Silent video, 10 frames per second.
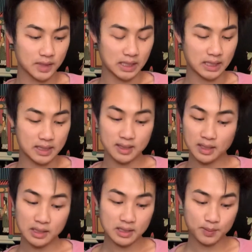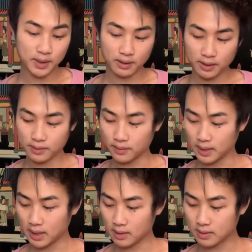Let's see, Spirit. What
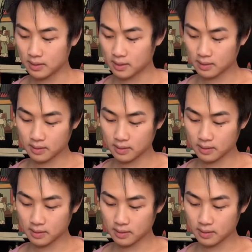else?